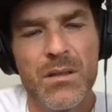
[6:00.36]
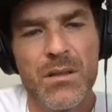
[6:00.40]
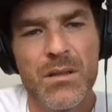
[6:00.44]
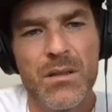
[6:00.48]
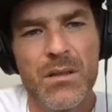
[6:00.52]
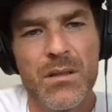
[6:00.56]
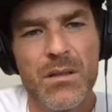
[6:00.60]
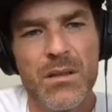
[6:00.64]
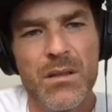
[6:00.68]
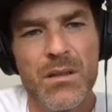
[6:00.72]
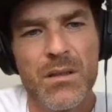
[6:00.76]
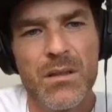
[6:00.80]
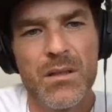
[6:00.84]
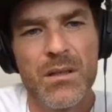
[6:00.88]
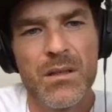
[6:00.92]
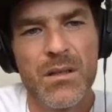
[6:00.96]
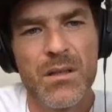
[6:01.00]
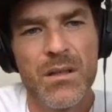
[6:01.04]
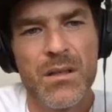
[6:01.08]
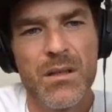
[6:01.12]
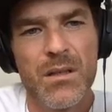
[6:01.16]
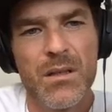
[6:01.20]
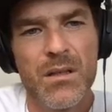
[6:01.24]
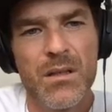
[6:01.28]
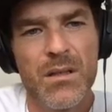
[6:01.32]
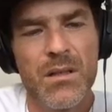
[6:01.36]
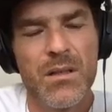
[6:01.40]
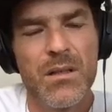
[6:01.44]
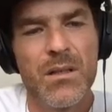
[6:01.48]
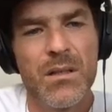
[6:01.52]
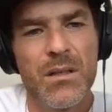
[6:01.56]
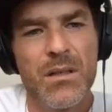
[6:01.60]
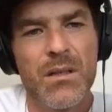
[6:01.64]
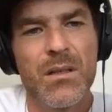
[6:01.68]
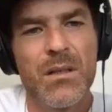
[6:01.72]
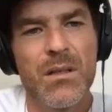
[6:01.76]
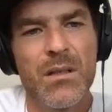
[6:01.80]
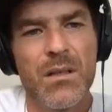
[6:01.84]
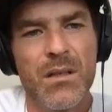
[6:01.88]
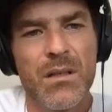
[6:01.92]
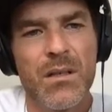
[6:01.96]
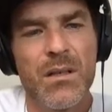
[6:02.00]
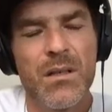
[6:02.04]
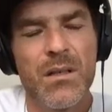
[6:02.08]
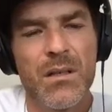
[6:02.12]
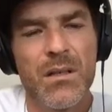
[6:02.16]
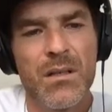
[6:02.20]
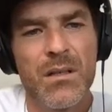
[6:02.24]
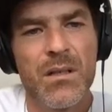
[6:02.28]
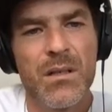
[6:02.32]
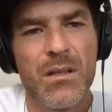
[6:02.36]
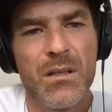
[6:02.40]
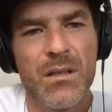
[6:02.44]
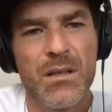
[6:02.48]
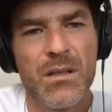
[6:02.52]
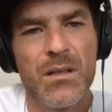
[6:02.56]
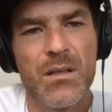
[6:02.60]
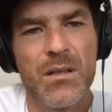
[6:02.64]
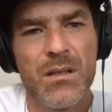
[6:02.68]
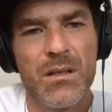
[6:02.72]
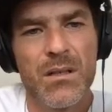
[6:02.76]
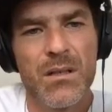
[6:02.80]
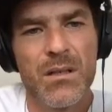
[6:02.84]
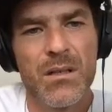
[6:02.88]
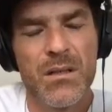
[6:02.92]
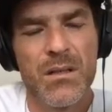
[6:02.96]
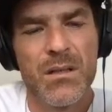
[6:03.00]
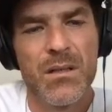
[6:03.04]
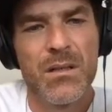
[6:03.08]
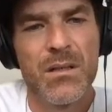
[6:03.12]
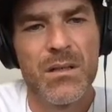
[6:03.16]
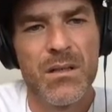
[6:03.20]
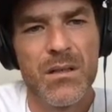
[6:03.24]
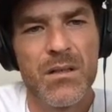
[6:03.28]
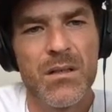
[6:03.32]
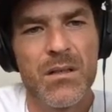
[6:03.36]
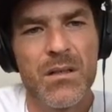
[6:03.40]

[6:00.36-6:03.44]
[no speech]